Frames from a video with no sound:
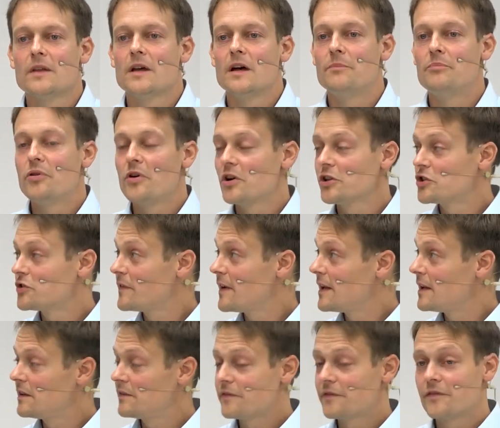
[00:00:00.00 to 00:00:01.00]
a purge
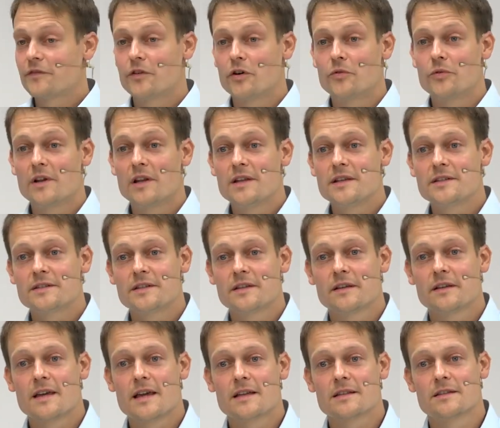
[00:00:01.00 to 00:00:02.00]
valve for
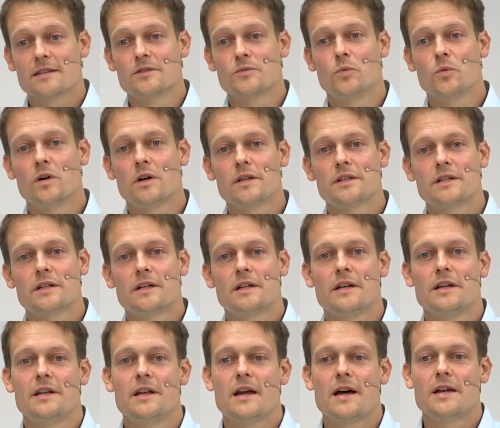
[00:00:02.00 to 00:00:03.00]
releasing excess
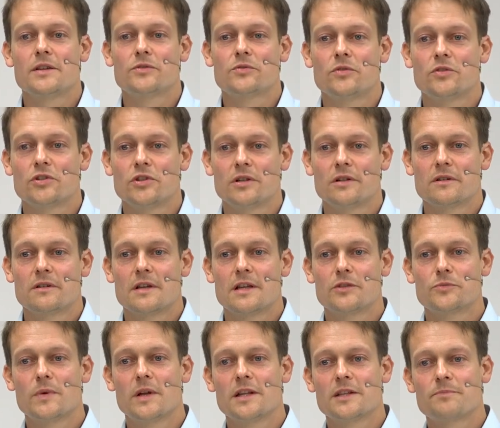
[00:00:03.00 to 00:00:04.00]
water and nitrogen,
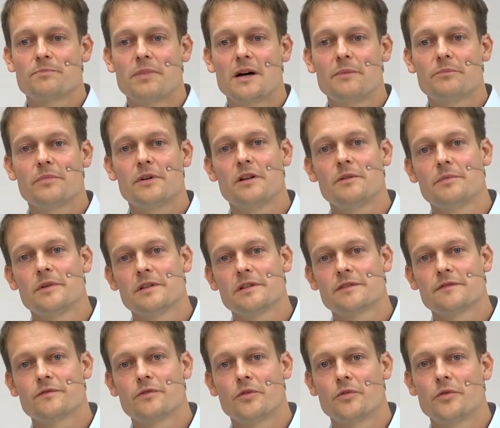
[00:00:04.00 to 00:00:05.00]
as well as pump
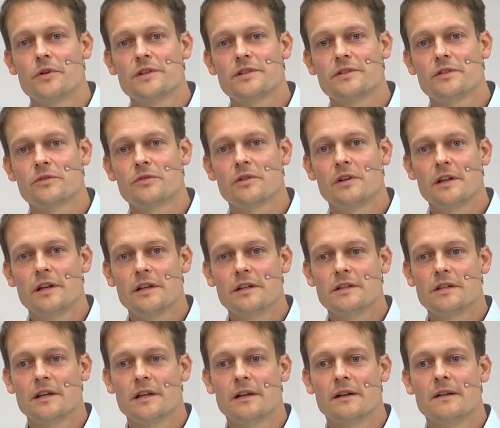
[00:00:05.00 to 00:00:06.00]
elements for
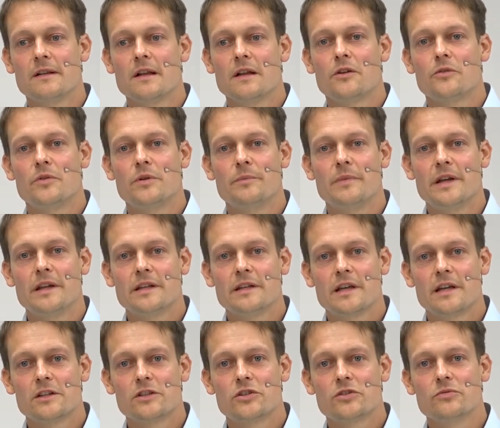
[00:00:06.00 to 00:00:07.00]
recirculating
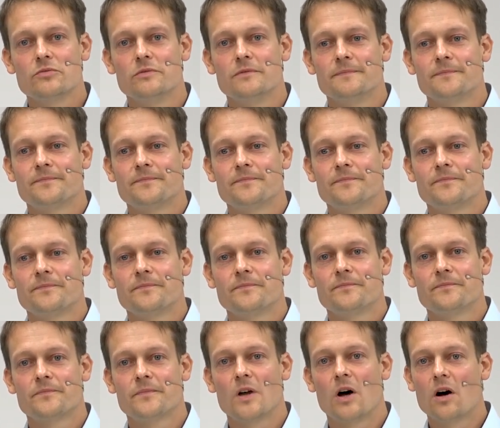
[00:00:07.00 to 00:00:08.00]
remaining H two.
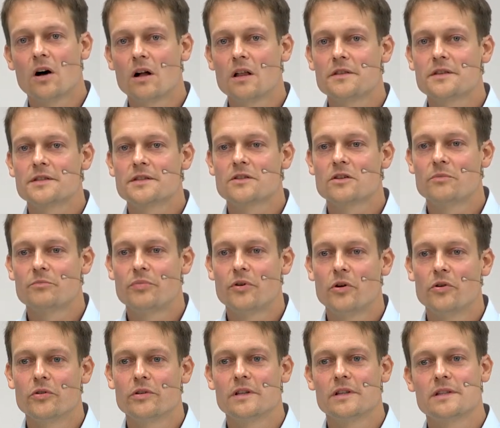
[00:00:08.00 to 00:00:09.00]
All these
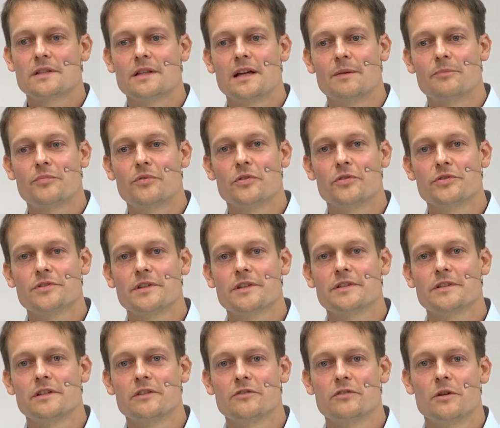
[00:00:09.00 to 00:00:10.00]
components are
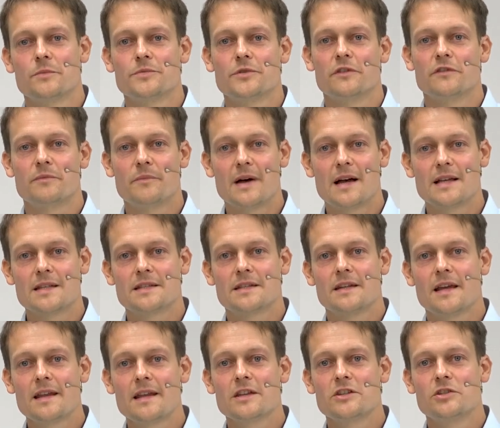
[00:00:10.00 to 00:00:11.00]
processed in terms of mass
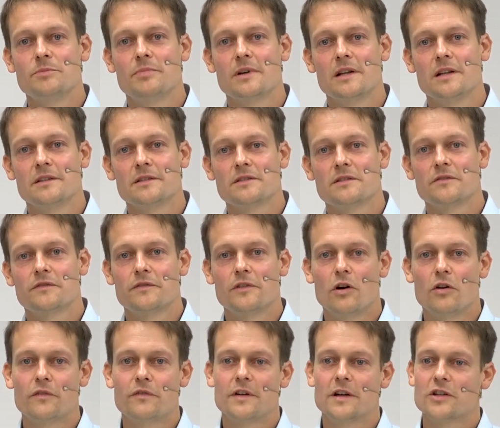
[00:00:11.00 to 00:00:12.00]
and energy balance,
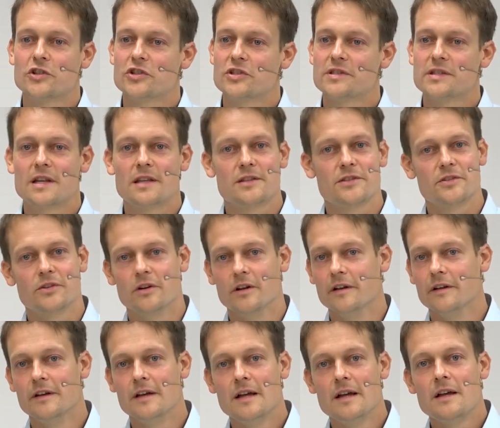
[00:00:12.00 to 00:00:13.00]
flow functions, and so
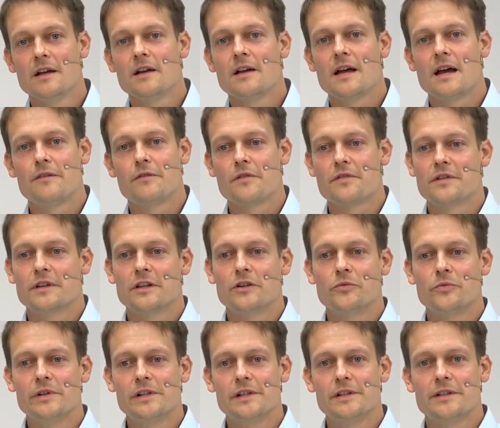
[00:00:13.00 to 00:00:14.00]
on, everything
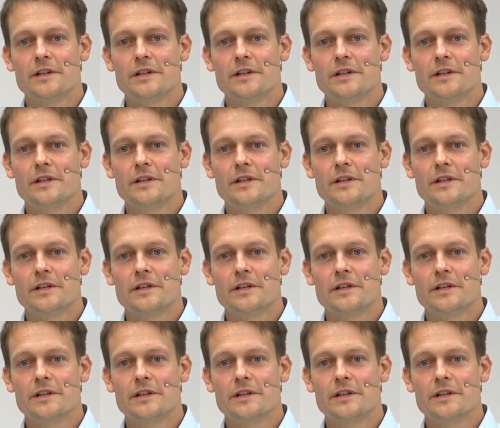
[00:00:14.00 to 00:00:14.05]
in real